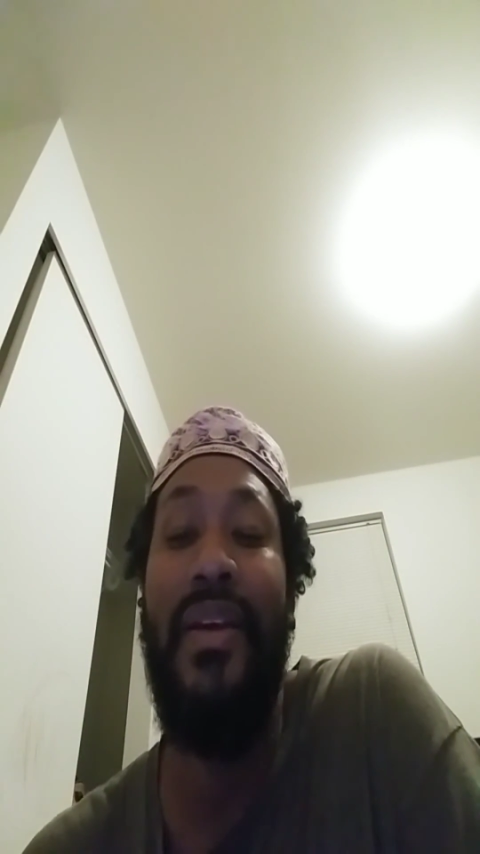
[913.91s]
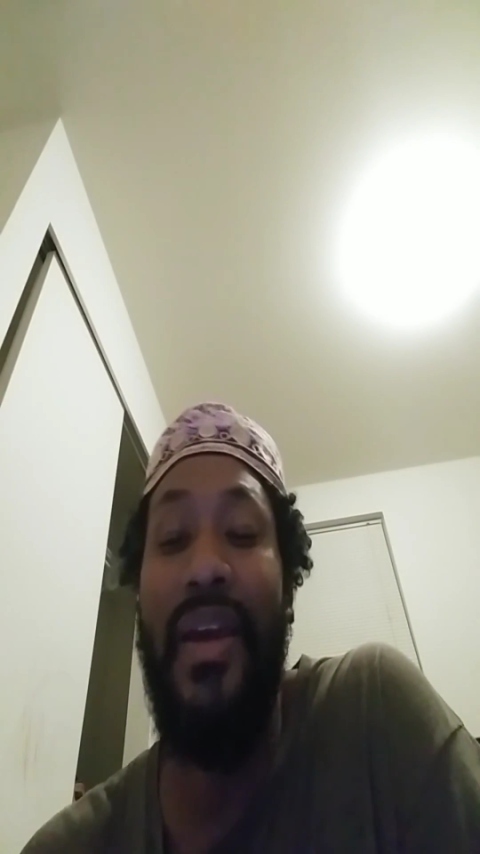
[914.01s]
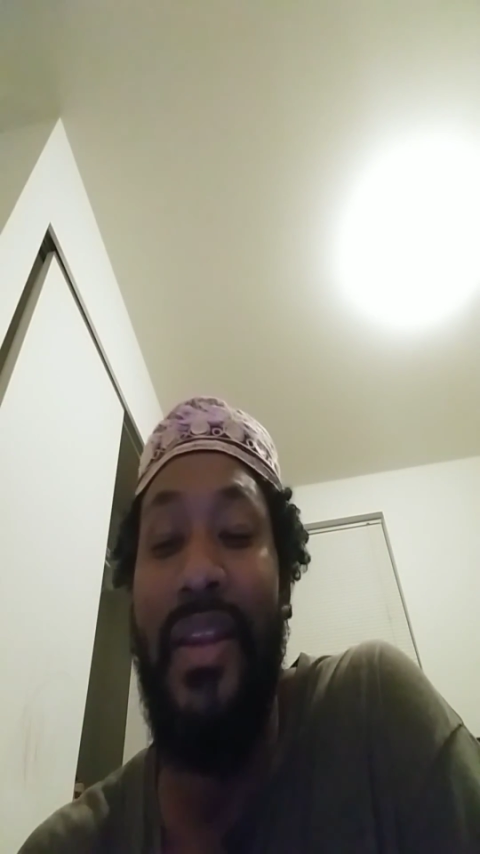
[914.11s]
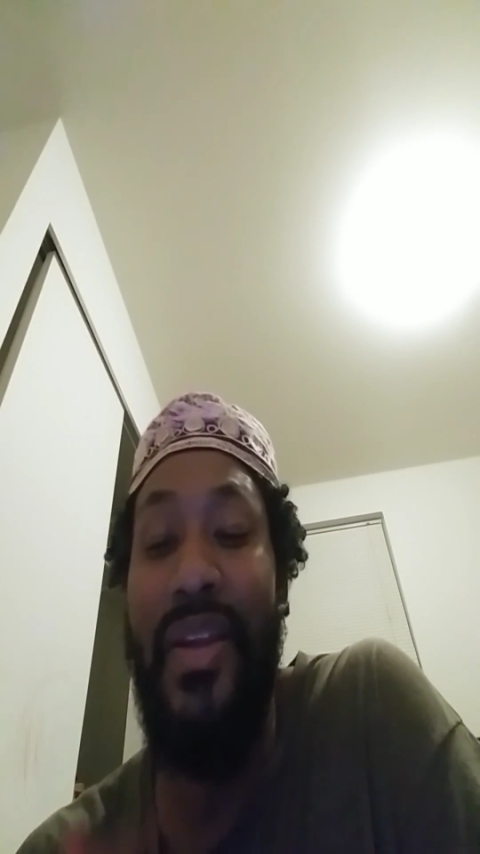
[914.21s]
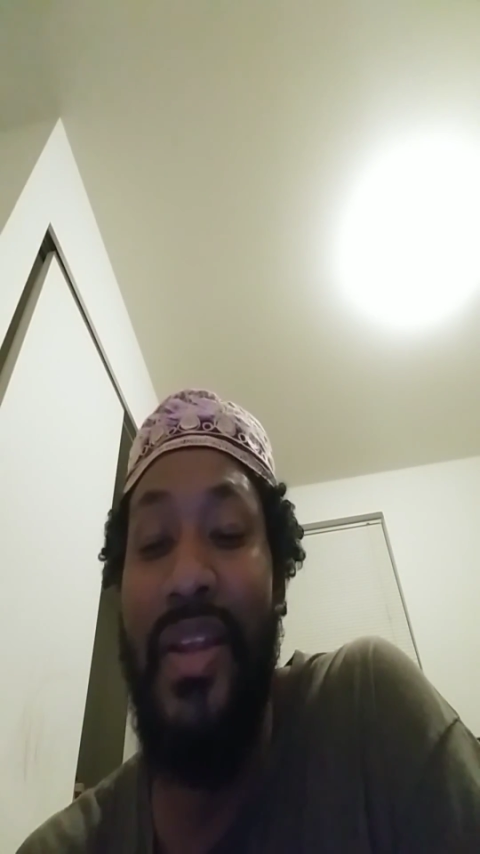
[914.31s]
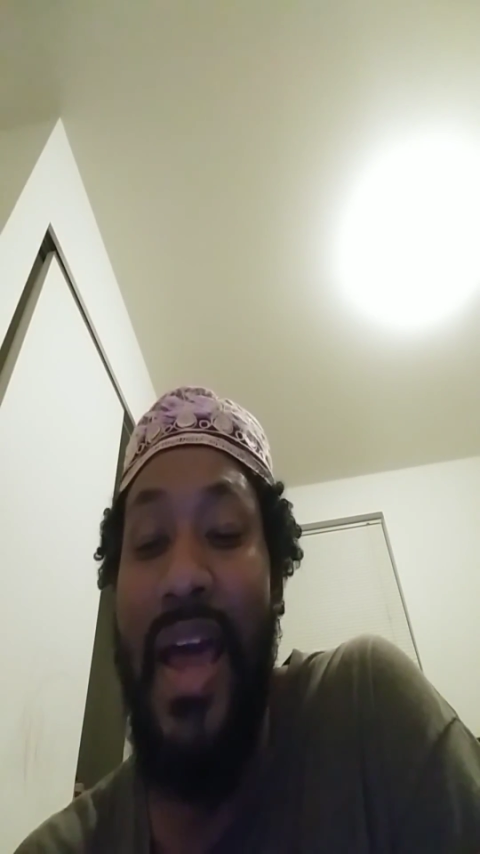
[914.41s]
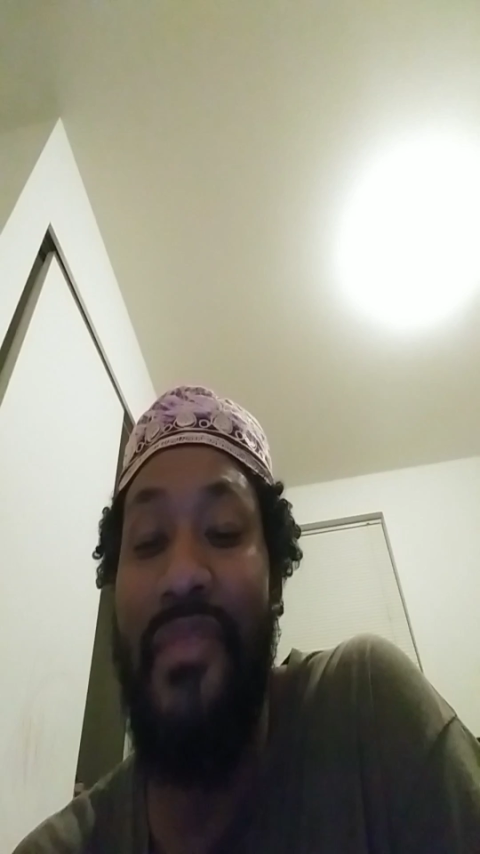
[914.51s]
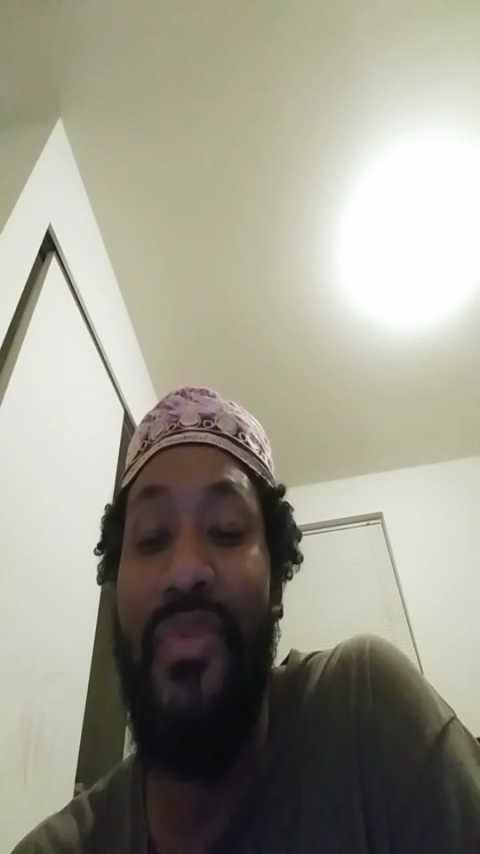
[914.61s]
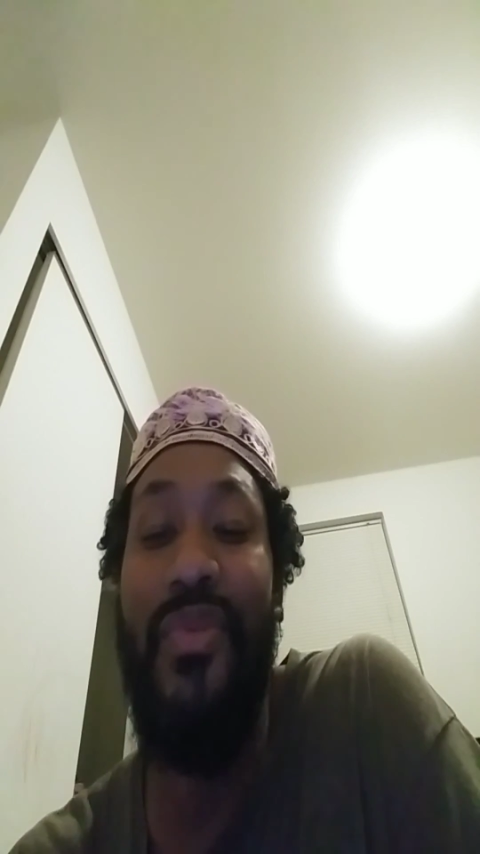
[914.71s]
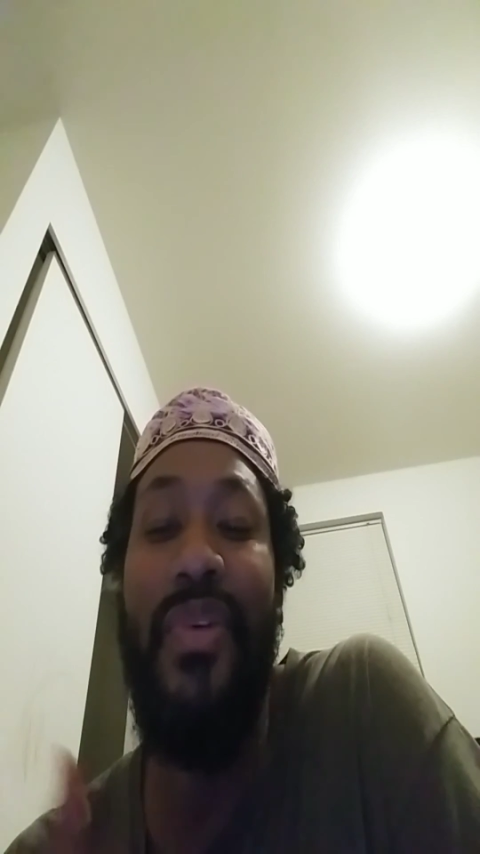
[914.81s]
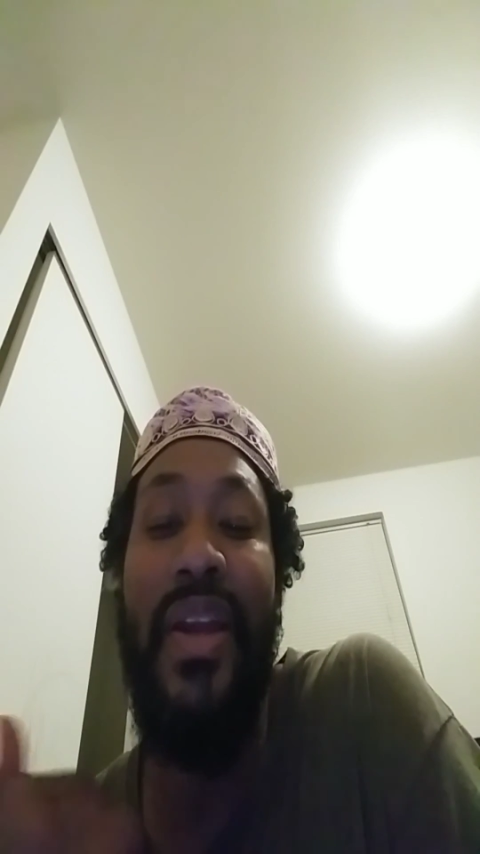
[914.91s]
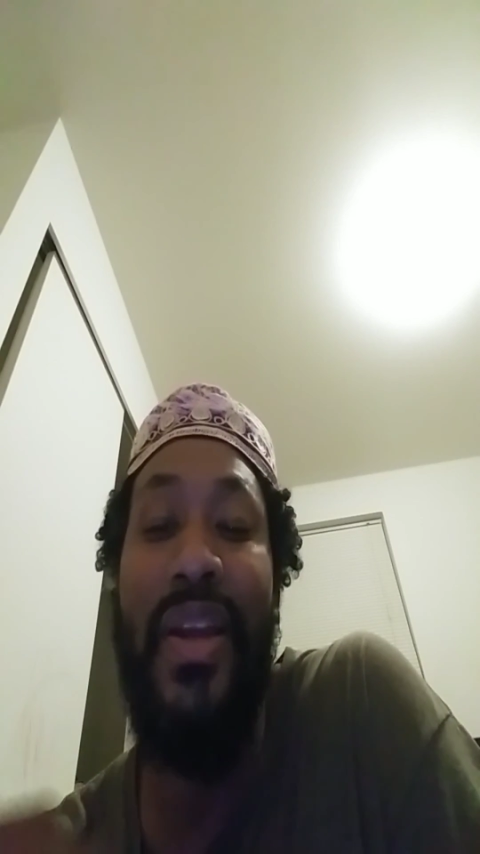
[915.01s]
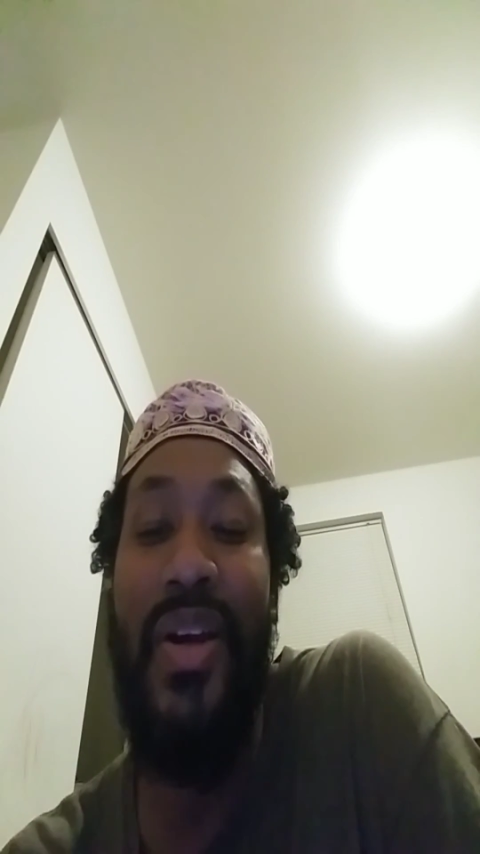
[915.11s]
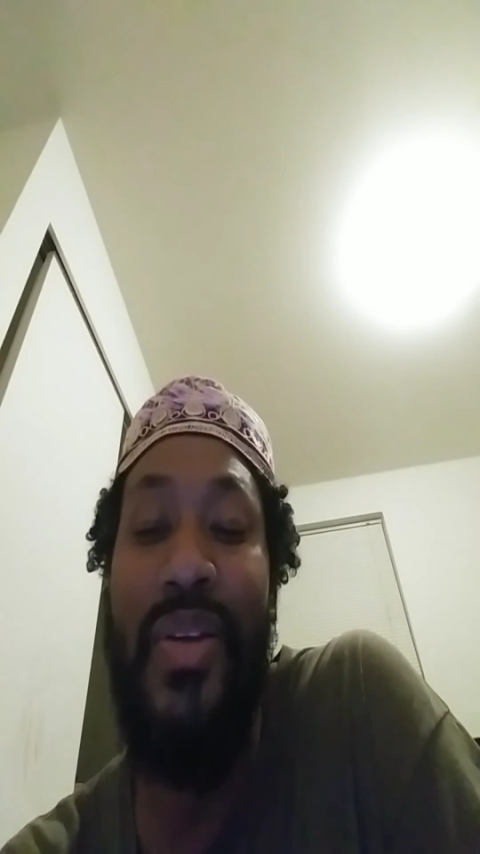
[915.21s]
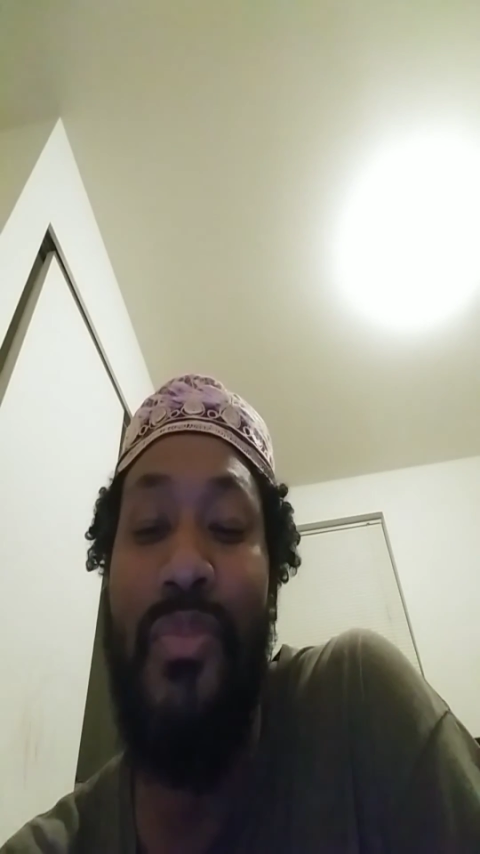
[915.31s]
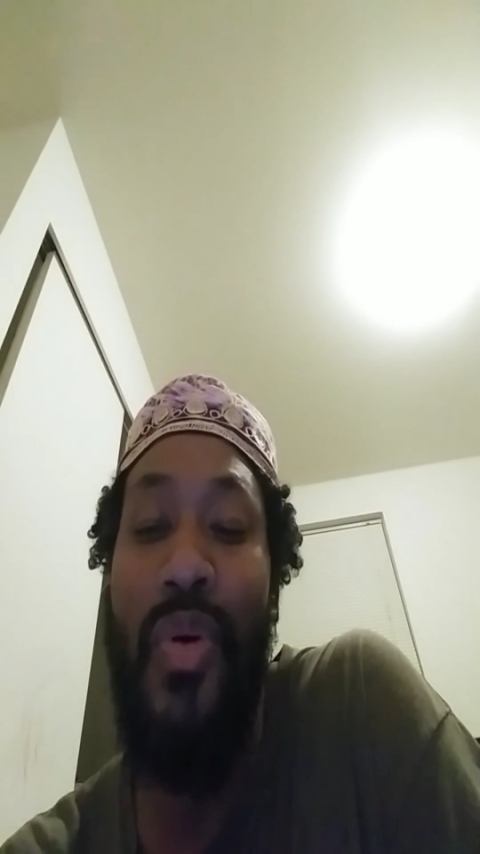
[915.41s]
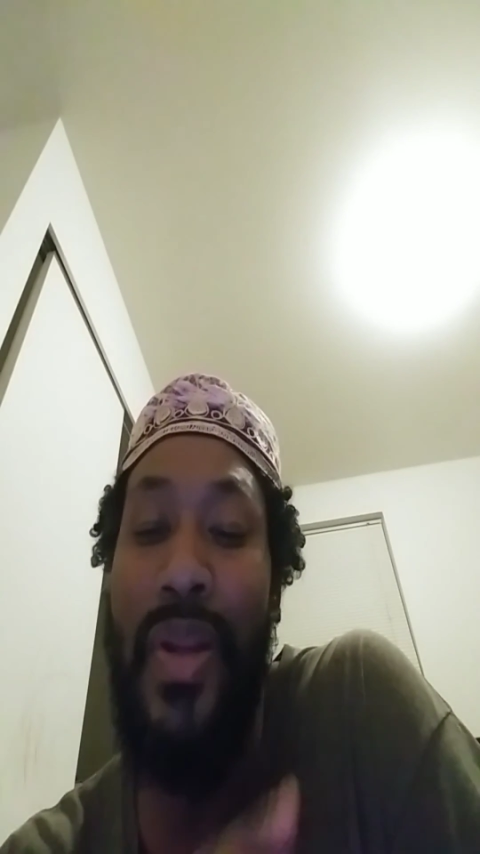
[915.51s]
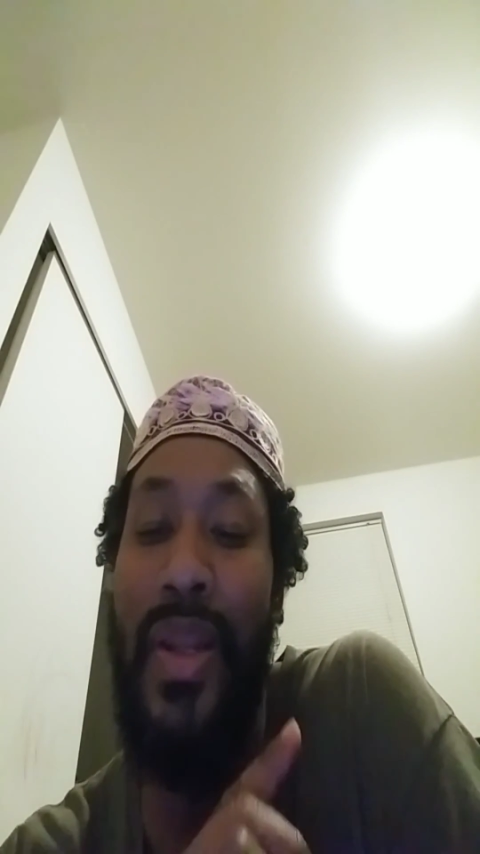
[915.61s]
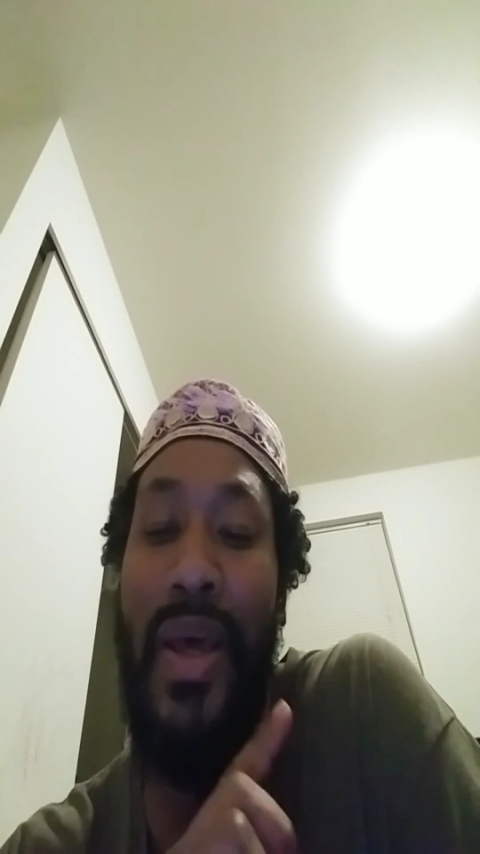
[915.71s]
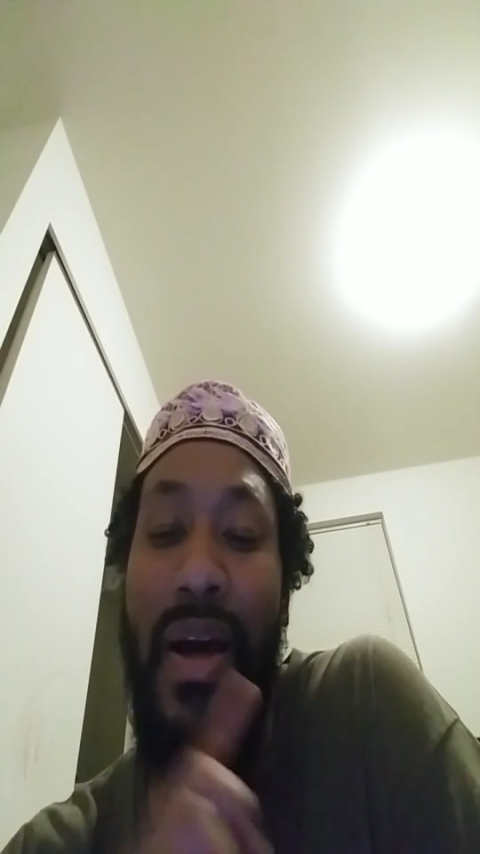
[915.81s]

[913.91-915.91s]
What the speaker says: and good afternoon and good morning.